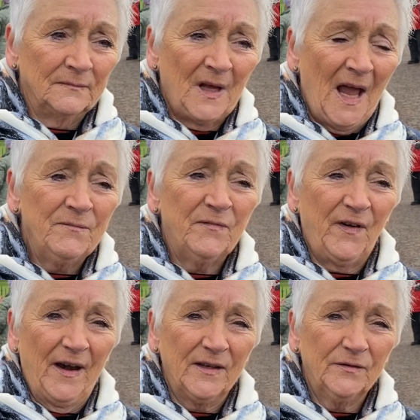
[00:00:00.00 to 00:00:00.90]
I'm
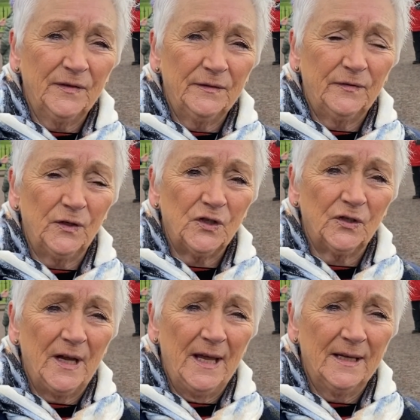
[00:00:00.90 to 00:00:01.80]
frightened for the future
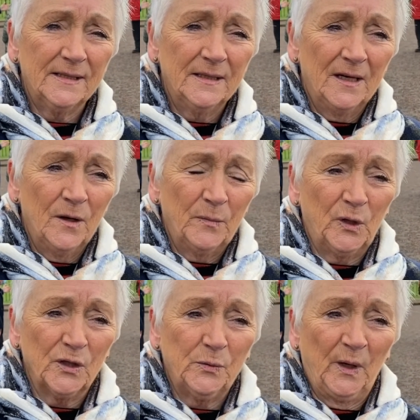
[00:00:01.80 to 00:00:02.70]
ahead
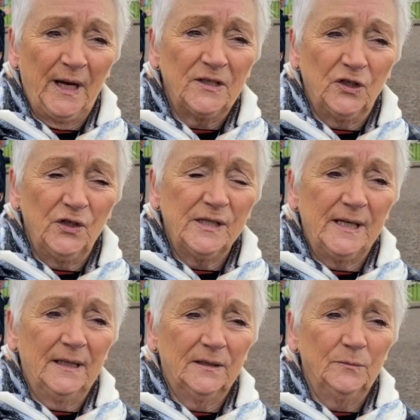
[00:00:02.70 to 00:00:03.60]
because what I do
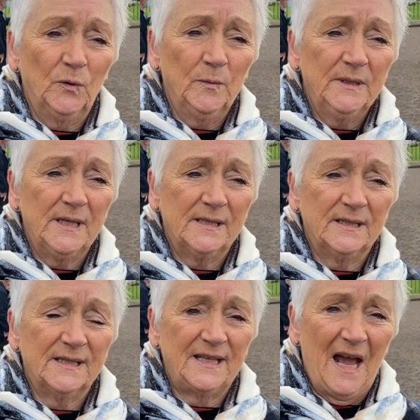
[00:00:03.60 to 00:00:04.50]
see at the moment is
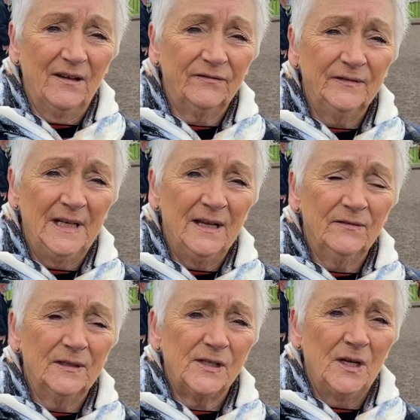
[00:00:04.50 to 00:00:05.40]
the staffing
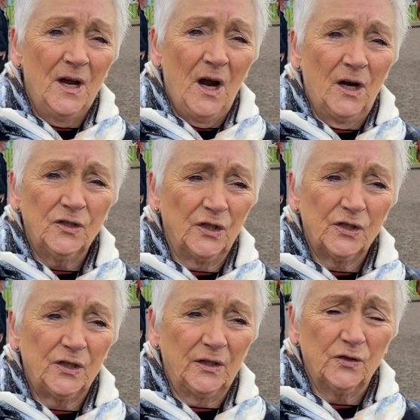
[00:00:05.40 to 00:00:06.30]
levels are
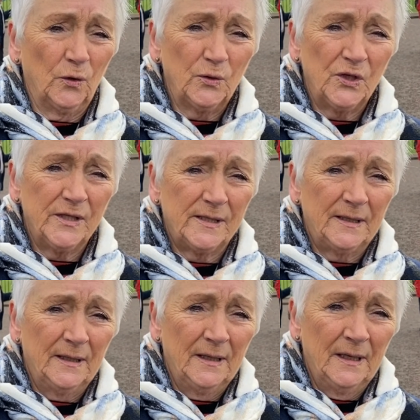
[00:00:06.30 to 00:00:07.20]
just atrocious.
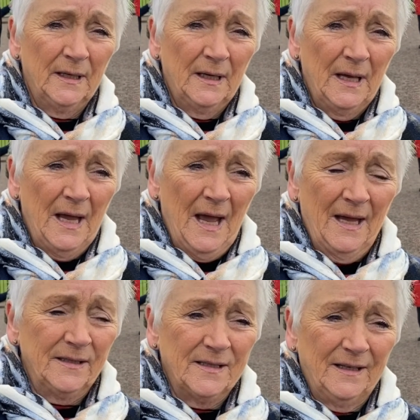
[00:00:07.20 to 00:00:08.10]

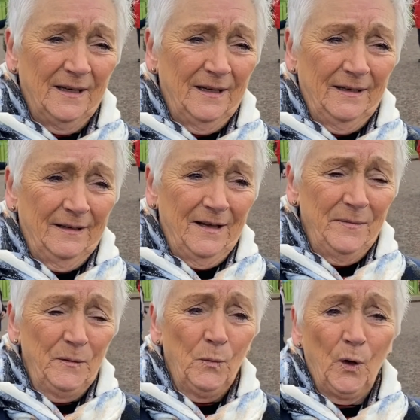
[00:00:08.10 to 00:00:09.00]
And, I
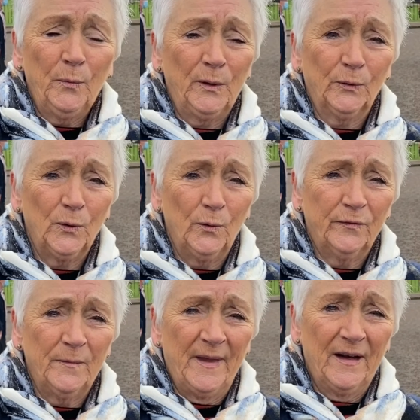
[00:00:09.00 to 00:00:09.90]
mean, where are we going to go
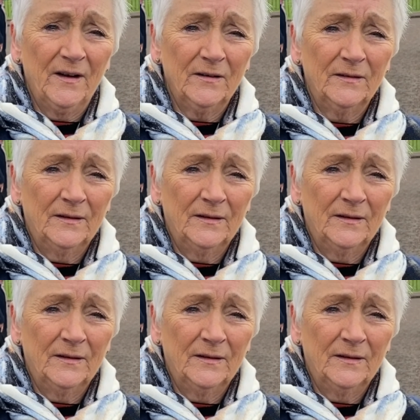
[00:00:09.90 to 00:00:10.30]
from there?